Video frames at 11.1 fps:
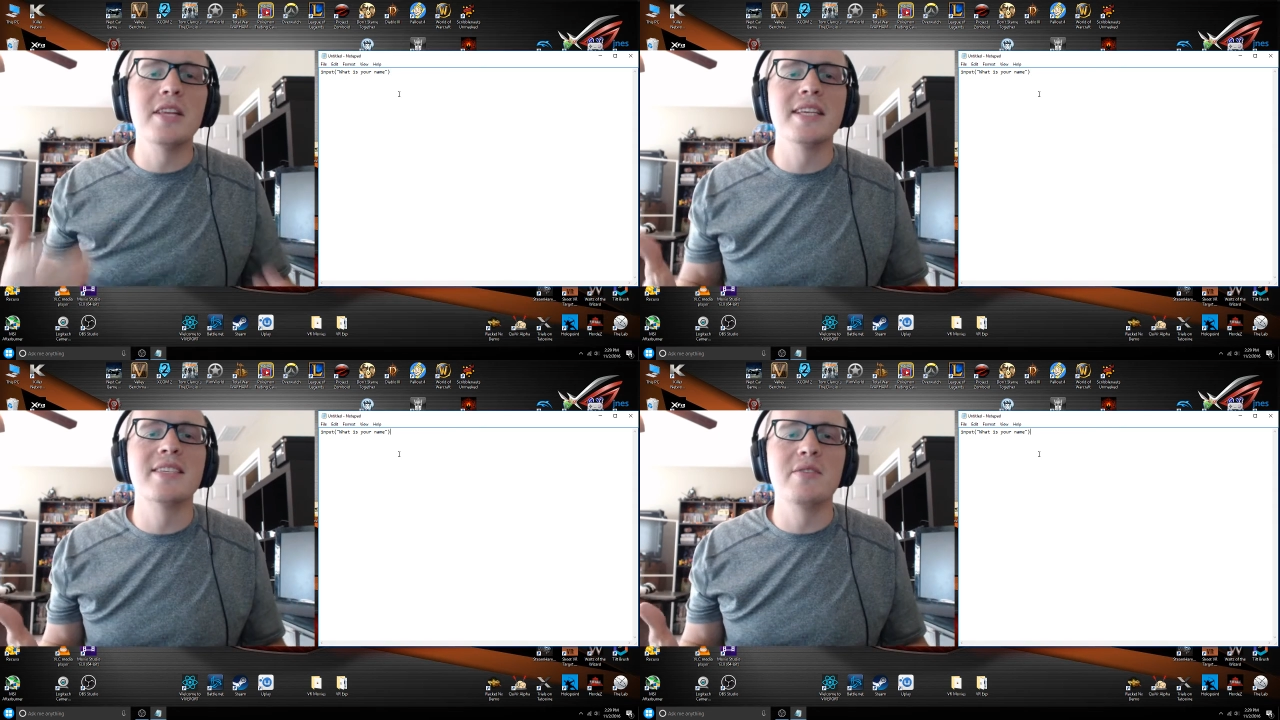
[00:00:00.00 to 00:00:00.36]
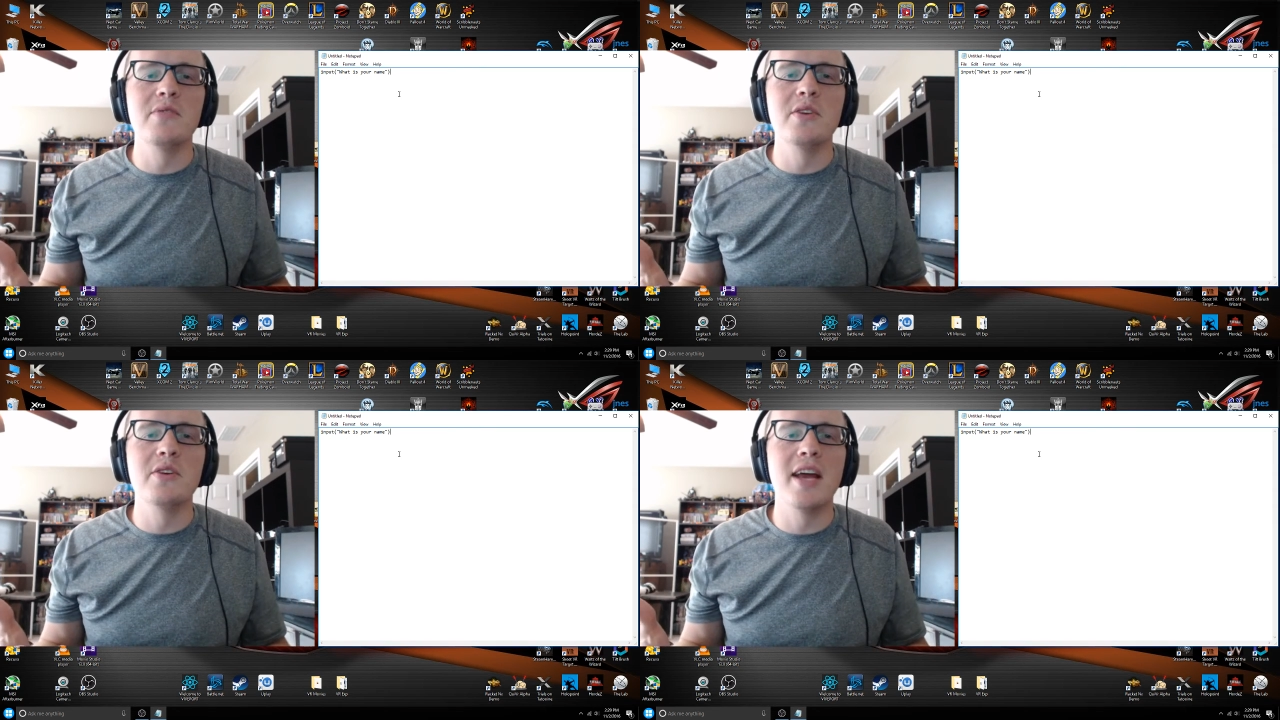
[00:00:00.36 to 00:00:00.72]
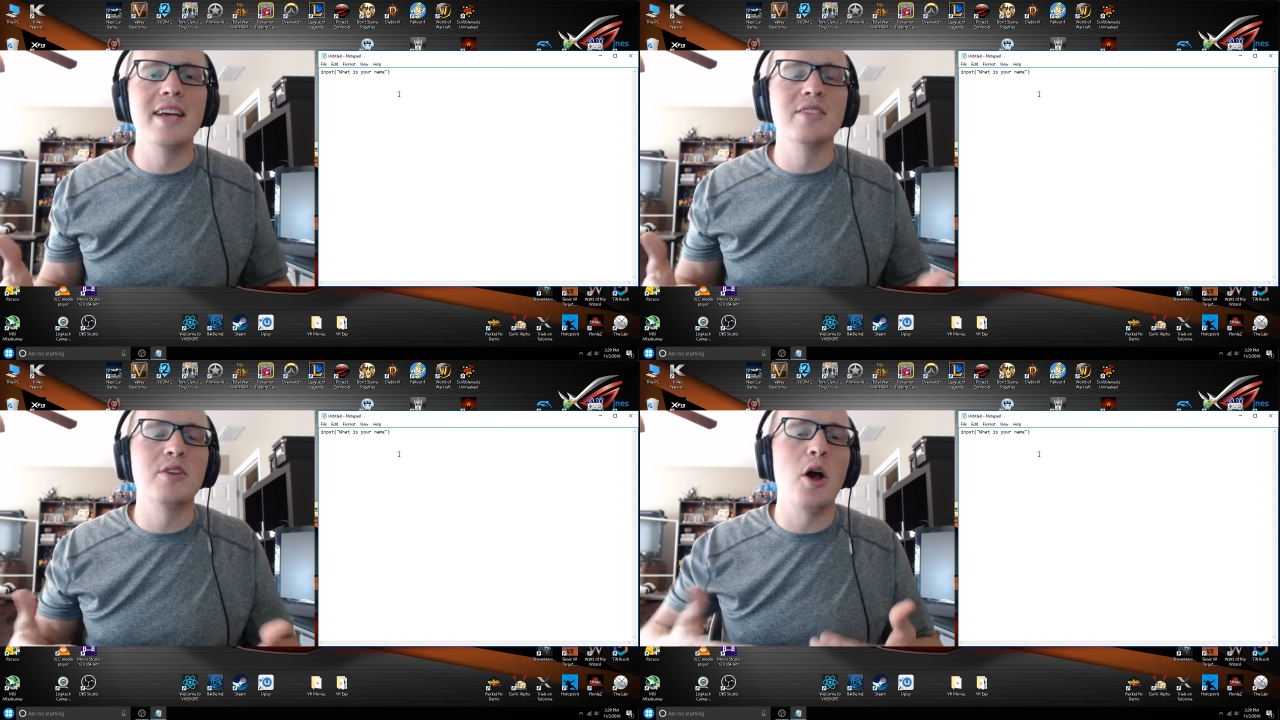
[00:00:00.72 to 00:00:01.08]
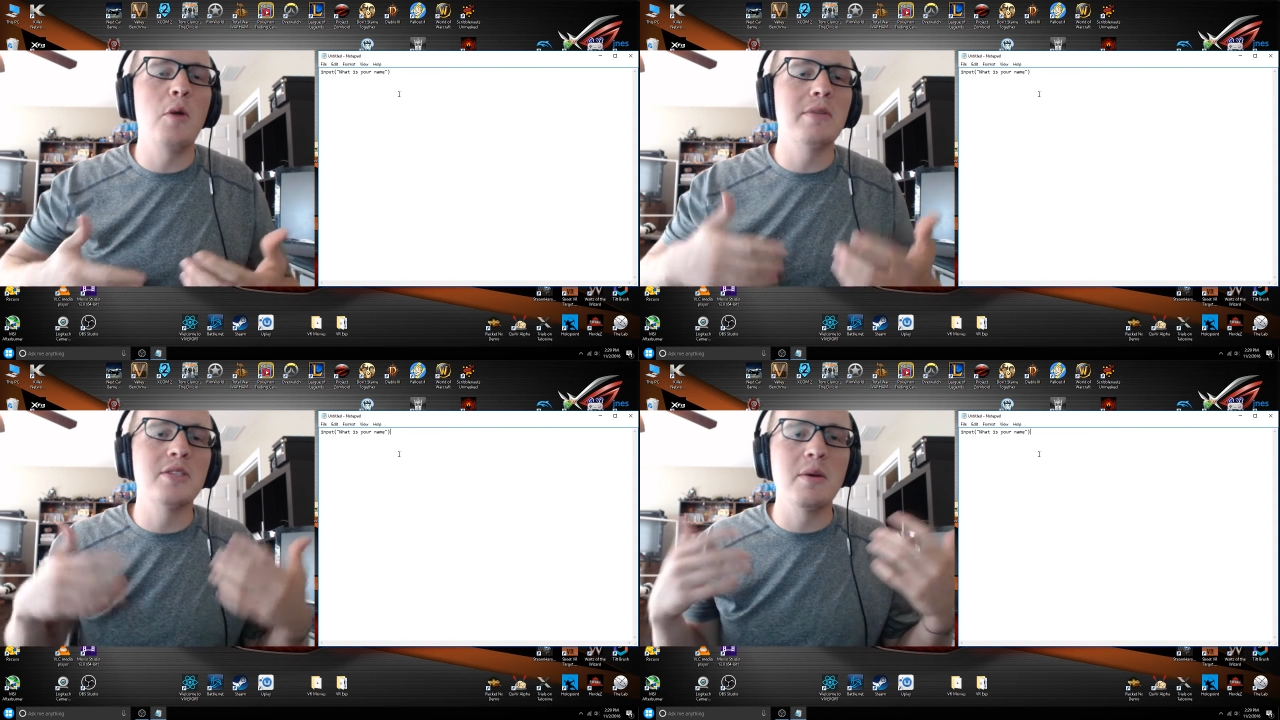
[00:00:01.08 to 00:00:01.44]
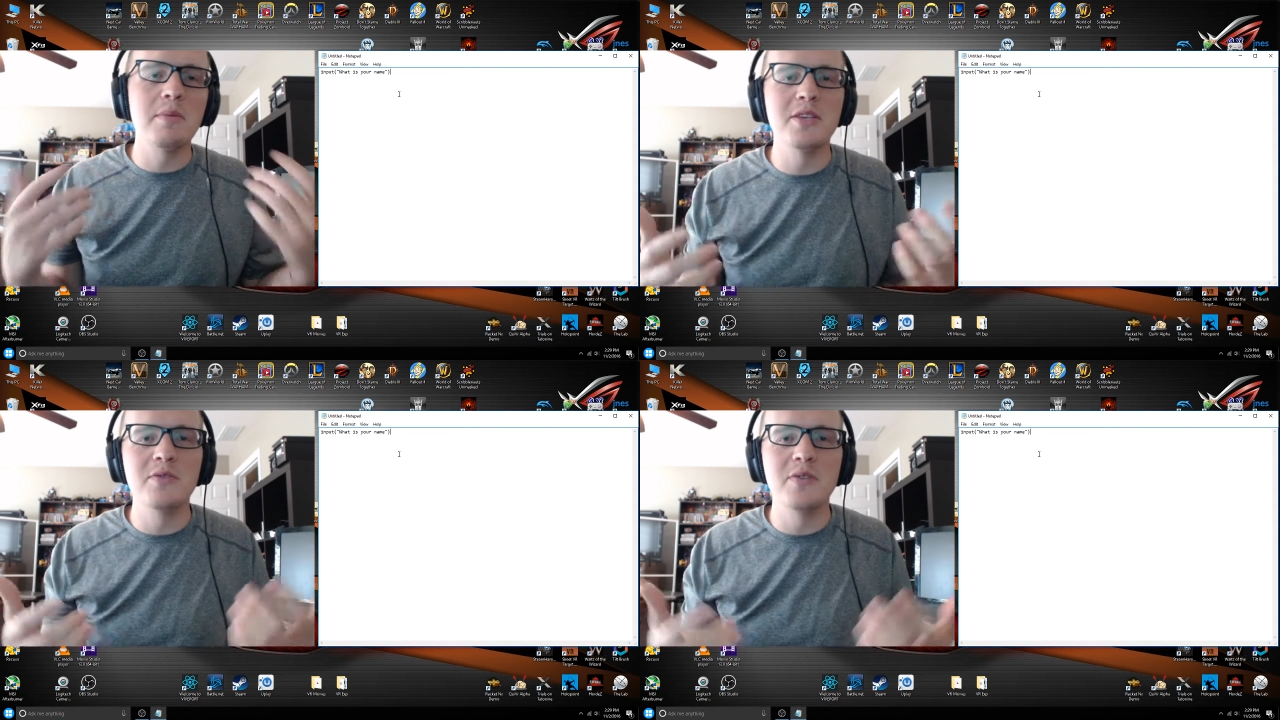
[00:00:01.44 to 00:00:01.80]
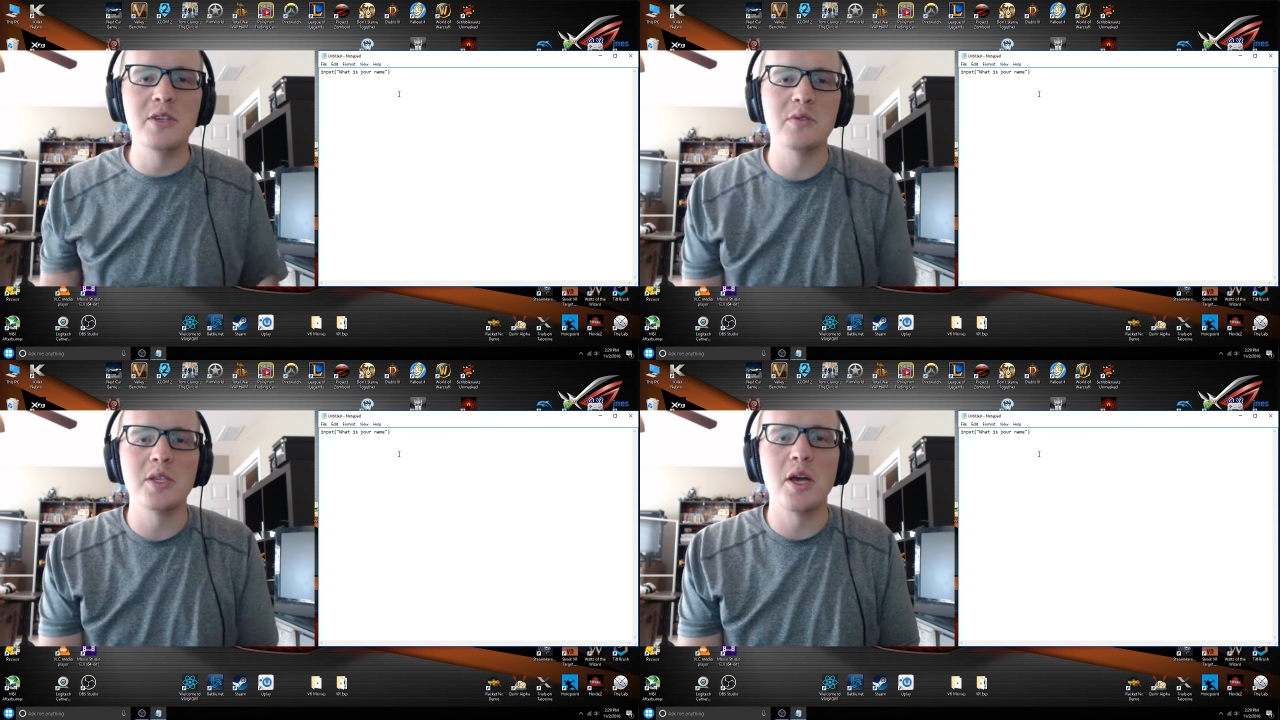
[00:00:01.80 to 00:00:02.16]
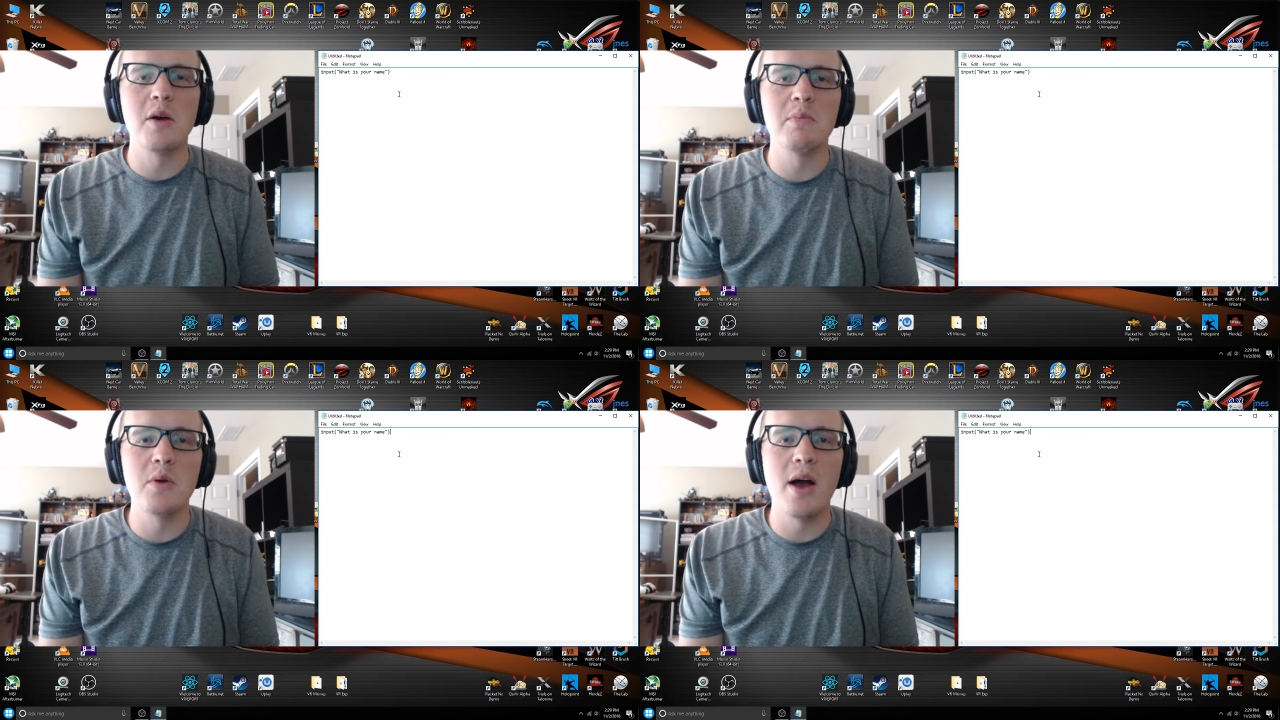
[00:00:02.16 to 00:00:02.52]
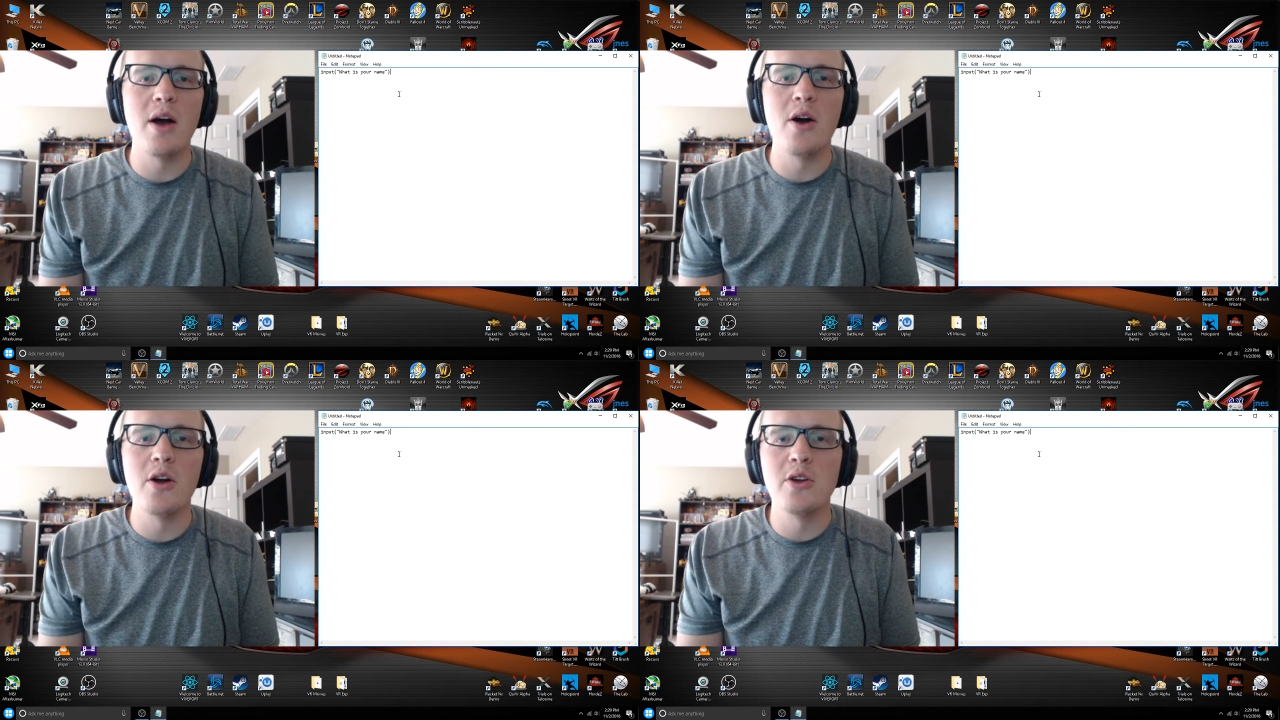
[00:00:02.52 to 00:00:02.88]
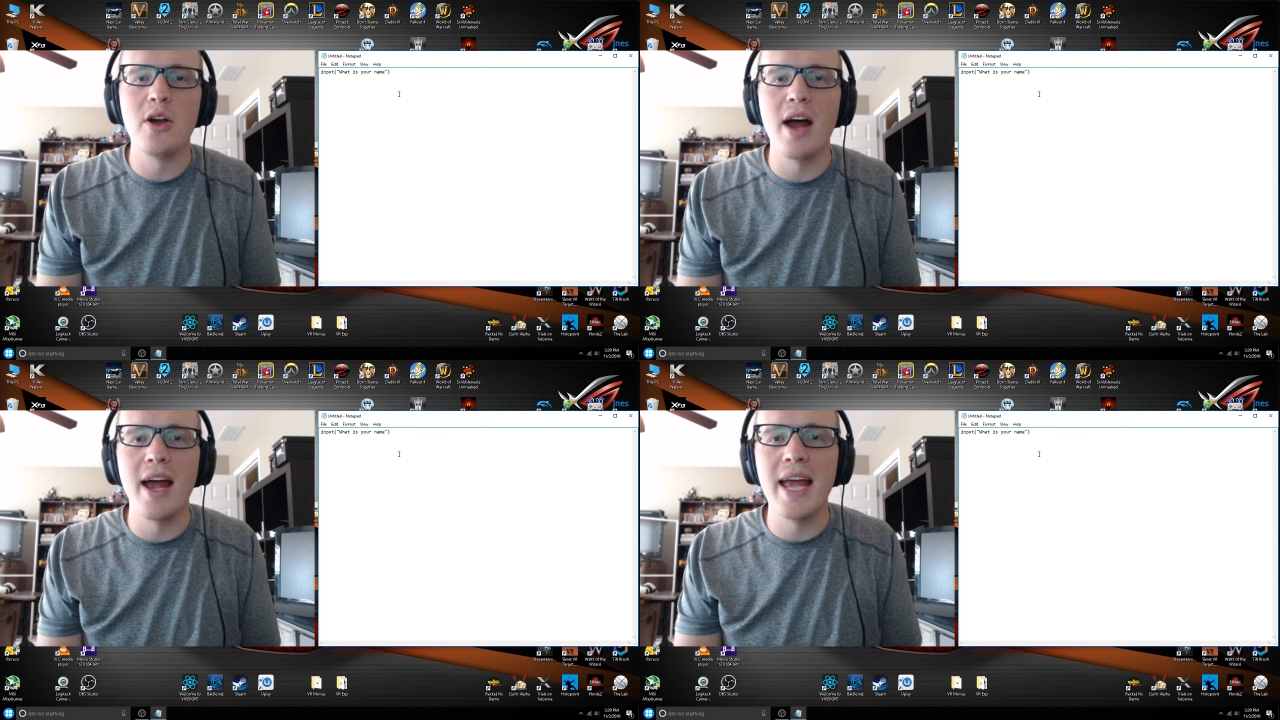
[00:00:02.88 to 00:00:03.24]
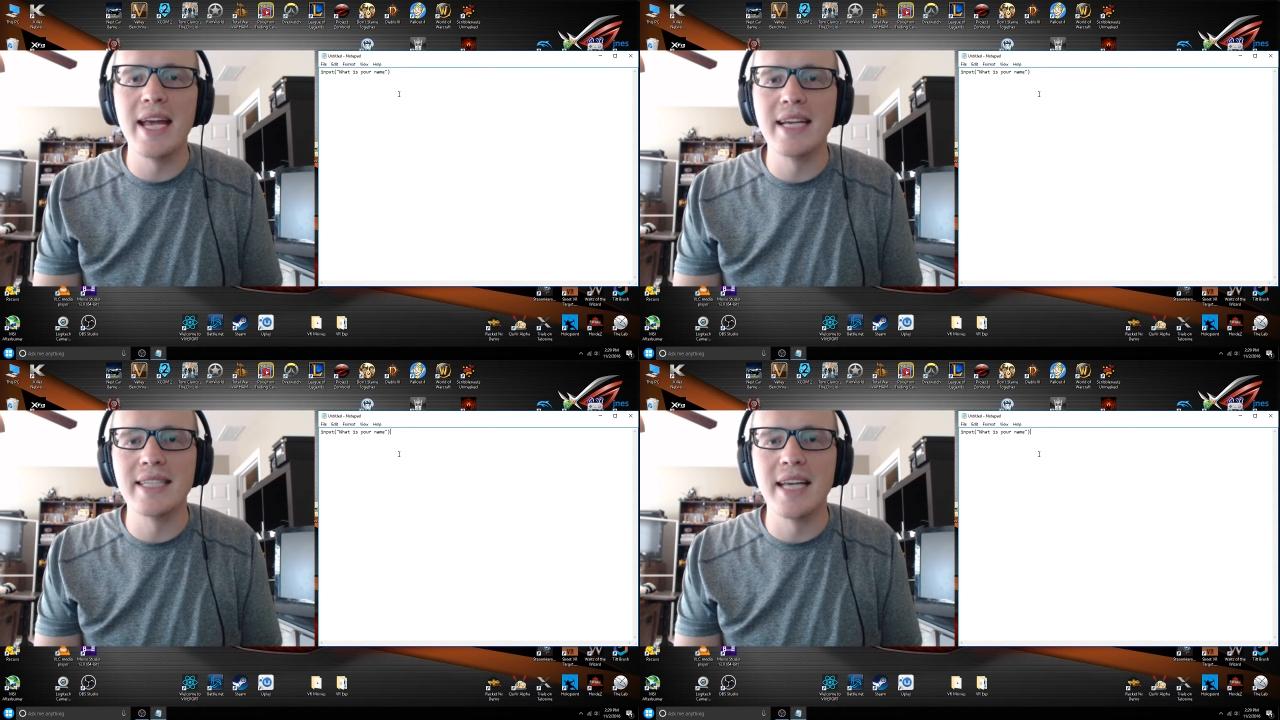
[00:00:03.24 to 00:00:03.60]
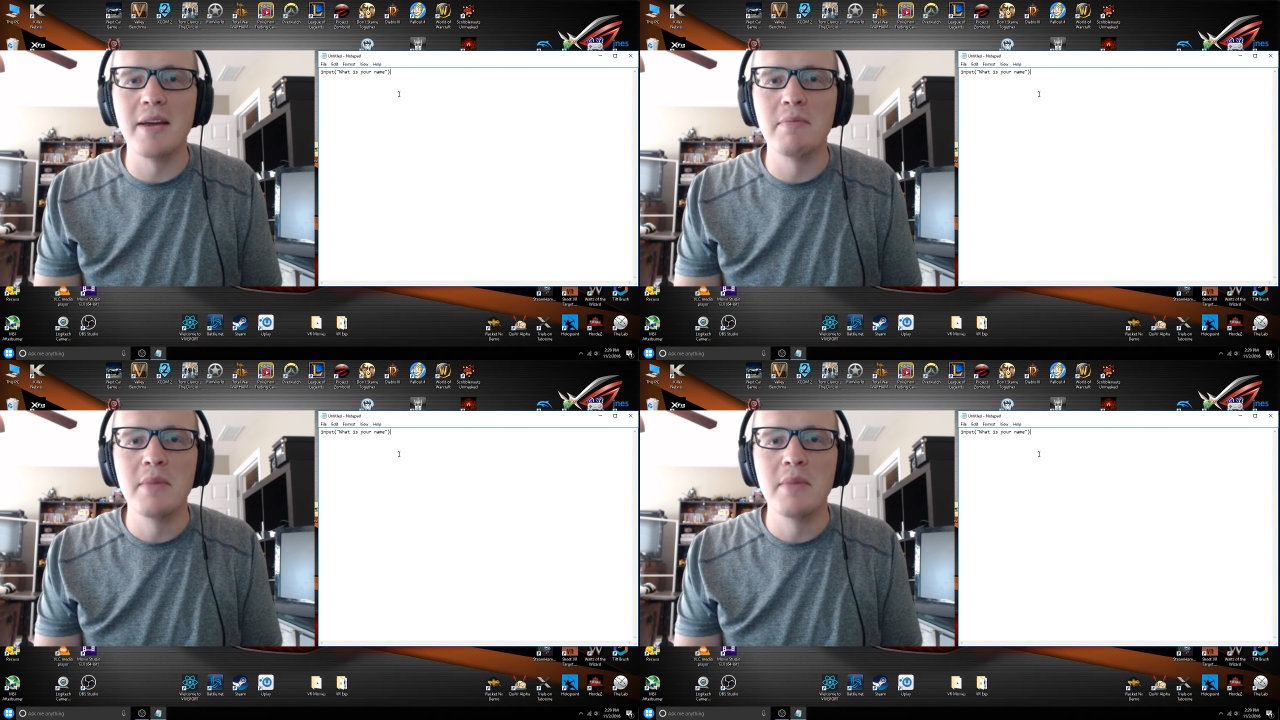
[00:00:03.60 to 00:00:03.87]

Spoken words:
review, guys. So I hope that some of these visuals help you out on your IA exam.